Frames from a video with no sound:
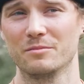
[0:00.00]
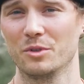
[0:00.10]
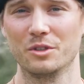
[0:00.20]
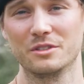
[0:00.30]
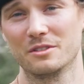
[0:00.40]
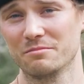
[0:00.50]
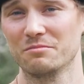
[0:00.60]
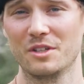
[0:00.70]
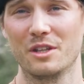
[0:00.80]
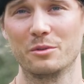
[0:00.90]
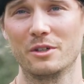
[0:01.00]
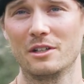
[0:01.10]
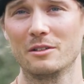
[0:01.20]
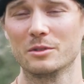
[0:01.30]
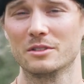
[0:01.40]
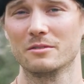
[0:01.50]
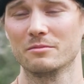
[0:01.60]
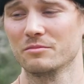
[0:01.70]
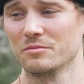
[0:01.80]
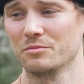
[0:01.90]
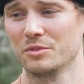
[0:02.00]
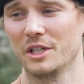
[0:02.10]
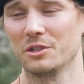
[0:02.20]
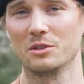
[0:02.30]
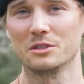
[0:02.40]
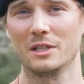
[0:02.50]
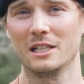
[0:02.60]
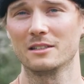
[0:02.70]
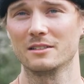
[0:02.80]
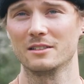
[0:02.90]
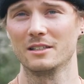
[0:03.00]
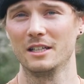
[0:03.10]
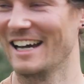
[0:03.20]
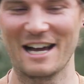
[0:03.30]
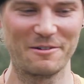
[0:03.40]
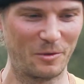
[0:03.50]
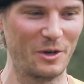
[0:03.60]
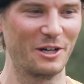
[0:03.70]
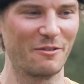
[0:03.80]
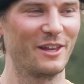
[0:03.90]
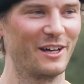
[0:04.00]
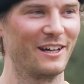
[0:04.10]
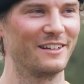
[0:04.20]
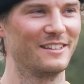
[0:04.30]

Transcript: boys in the world was pretty cool as well. I have one of the